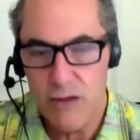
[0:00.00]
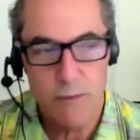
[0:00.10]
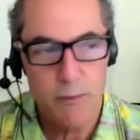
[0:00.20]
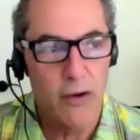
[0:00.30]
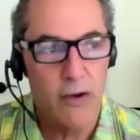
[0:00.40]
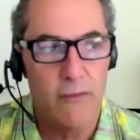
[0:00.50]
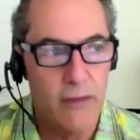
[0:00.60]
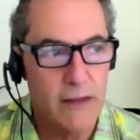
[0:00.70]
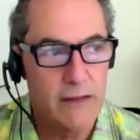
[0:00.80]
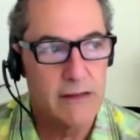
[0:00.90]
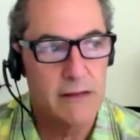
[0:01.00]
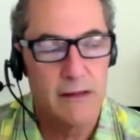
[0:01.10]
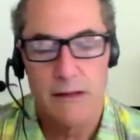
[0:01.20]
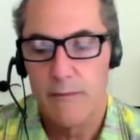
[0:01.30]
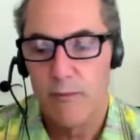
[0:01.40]
They're just part of
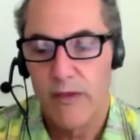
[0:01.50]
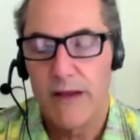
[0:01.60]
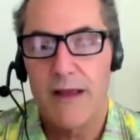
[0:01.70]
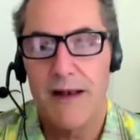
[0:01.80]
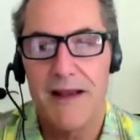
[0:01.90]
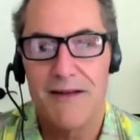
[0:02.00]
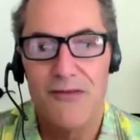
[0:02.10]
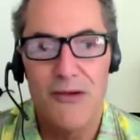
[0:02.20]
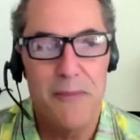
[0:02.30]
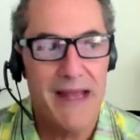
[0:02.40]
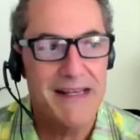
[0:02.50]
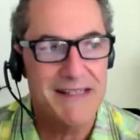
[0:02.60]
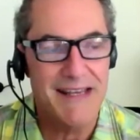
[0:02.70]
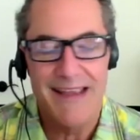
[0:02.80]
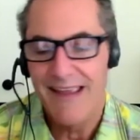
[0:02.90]
this collective
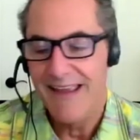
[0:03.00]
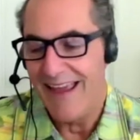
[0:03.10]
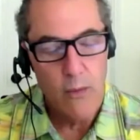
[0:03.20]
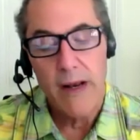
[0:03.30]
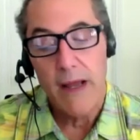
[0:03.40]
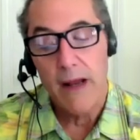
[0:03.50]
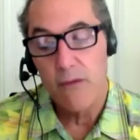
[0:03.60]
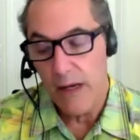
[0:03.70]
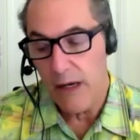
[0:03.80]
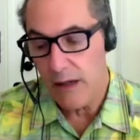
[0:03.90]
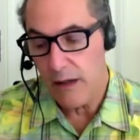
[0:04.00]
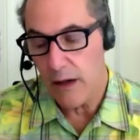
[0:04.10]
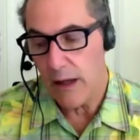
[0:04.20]
humanity when I read, you know,